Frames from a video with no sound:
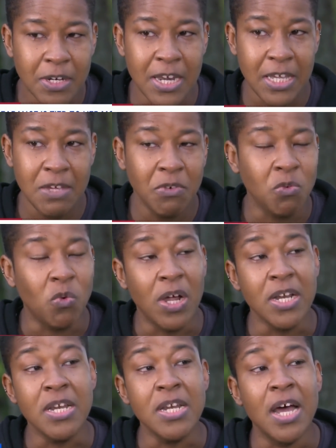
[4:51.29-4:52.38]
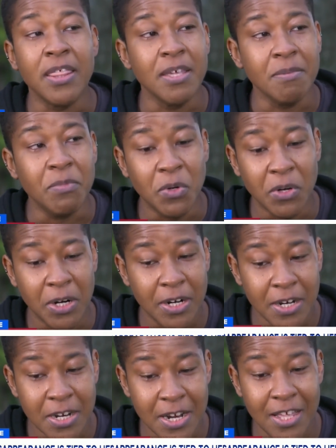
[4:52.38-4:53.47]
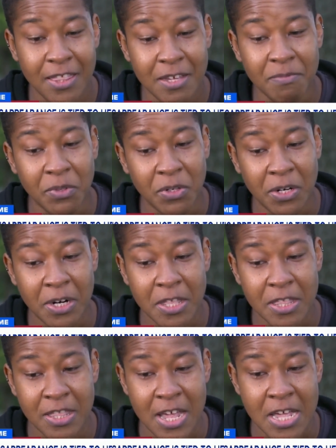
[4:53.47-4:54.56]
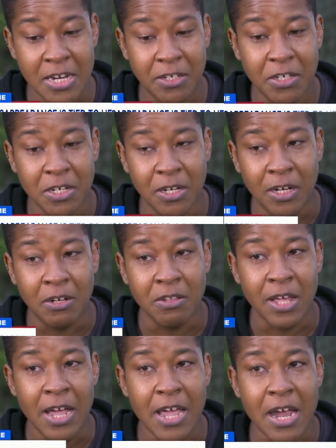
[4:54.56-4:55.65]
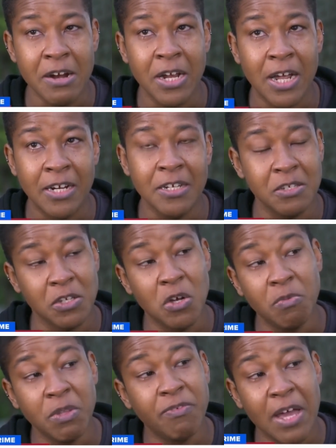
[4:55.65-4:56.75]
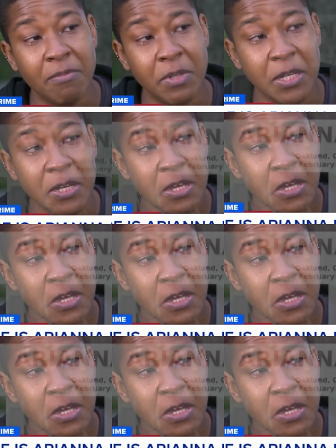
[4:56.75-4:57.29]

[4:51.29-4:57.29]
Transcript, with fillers: Nikki would want nothing more, nothing more than to know that Arianna is home with family.